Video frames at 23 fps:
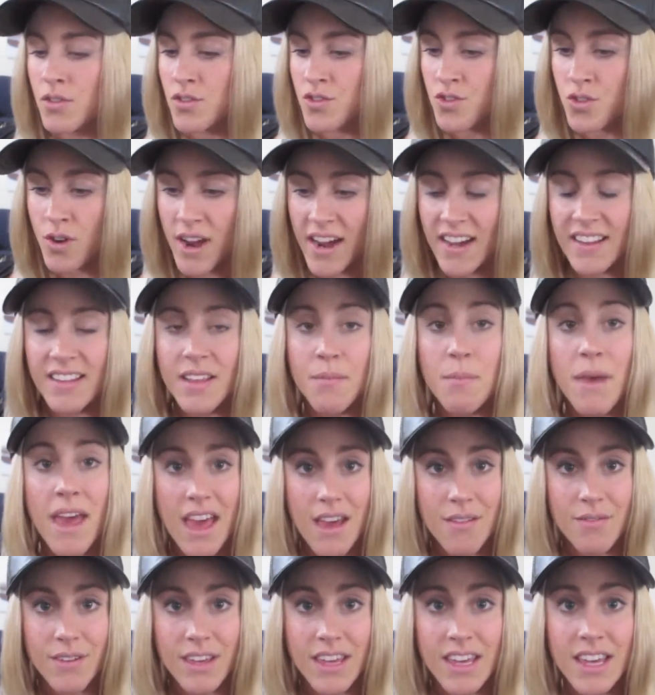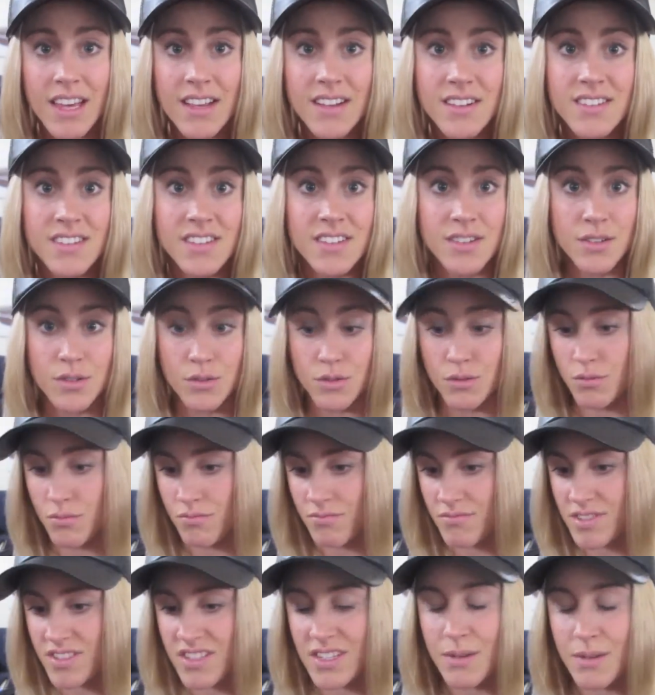train them heavy to
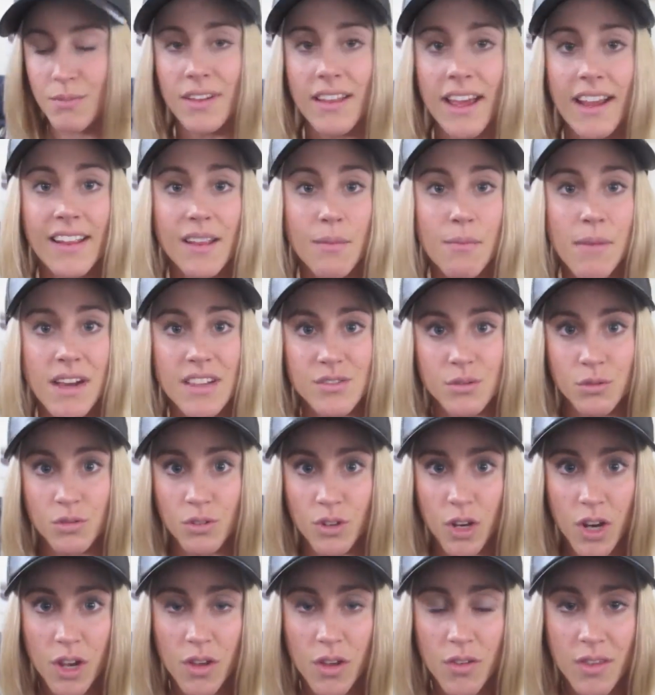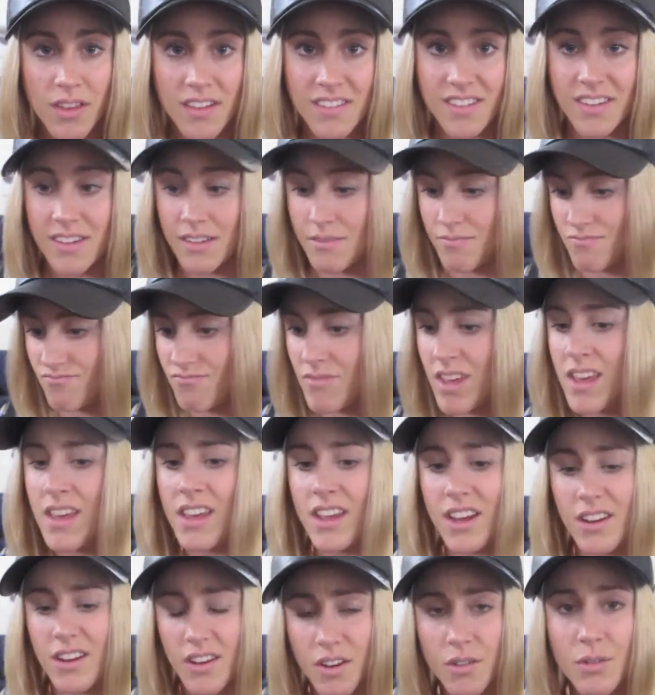stimulate the muscle growth and to,
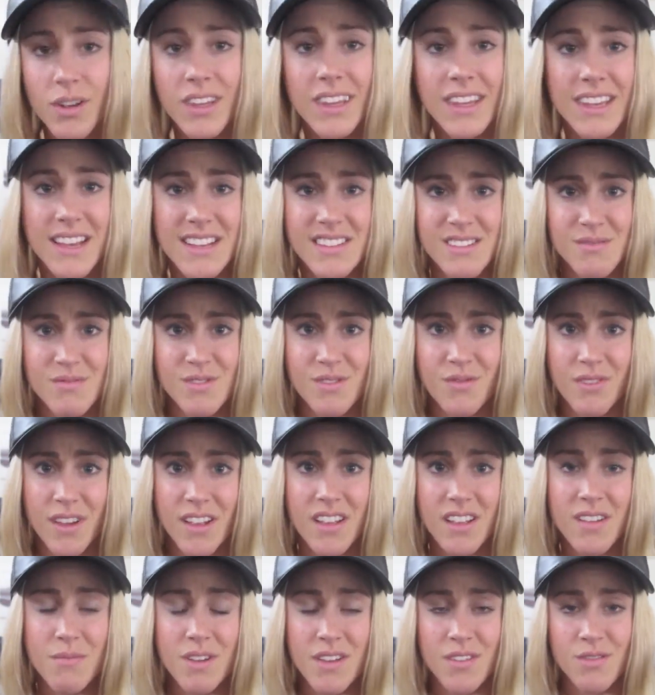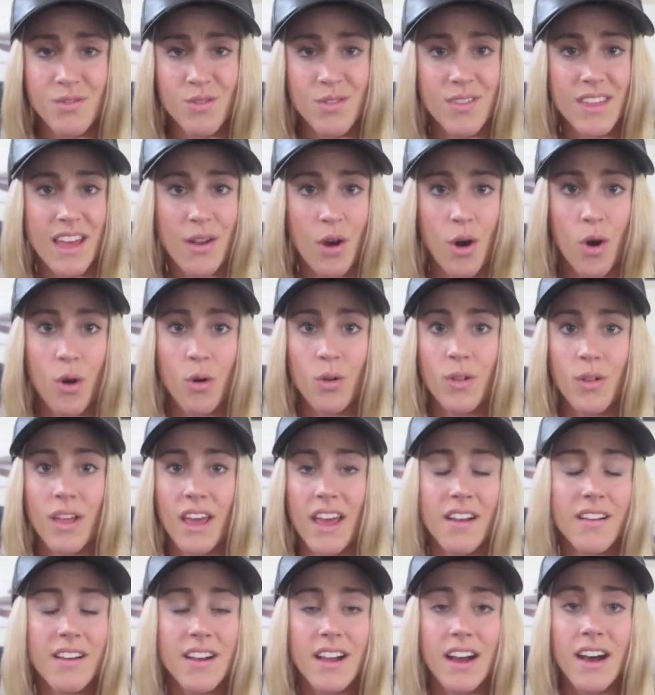you know, really get some development through that whole
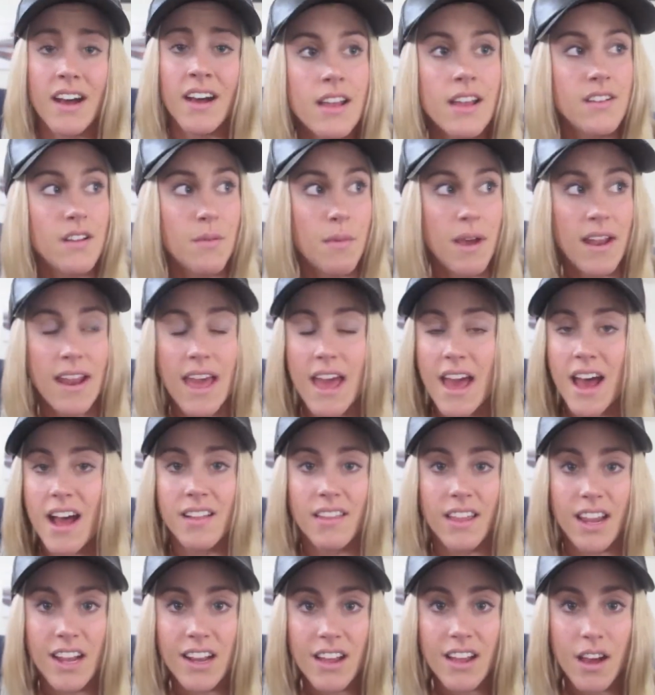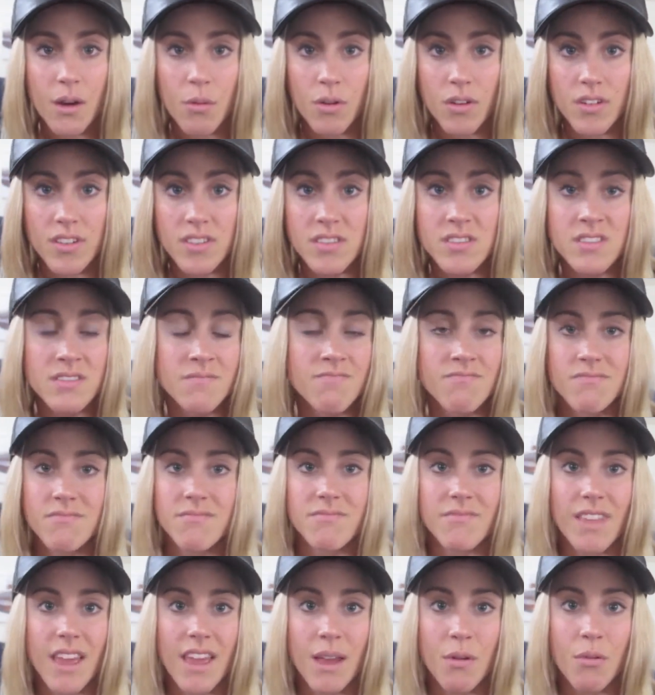area. No matter how lean I was,
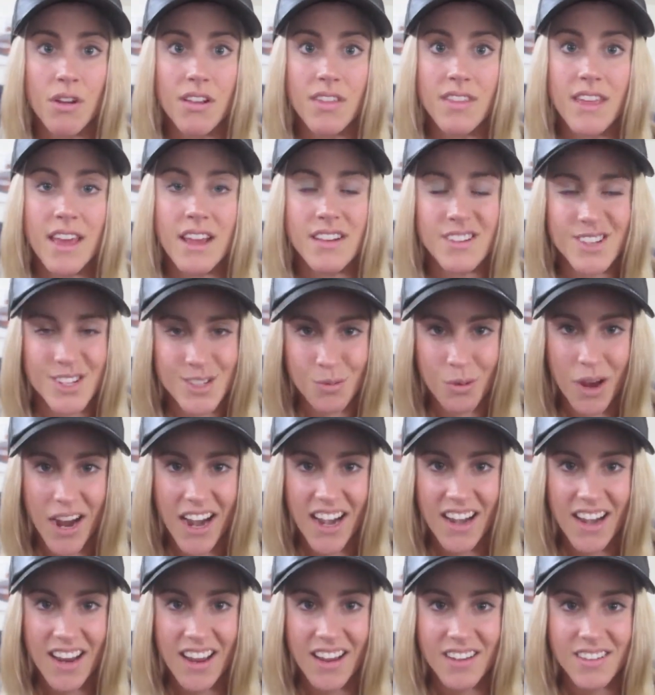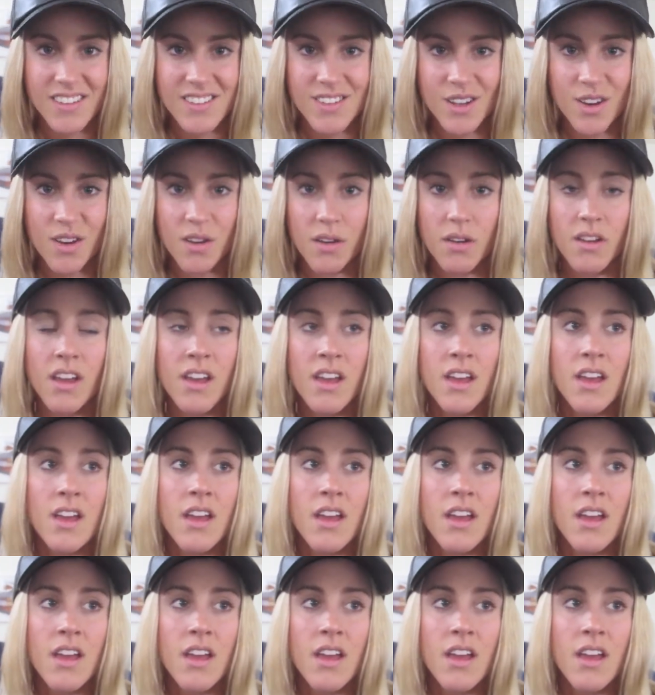they weren't there just waiting. So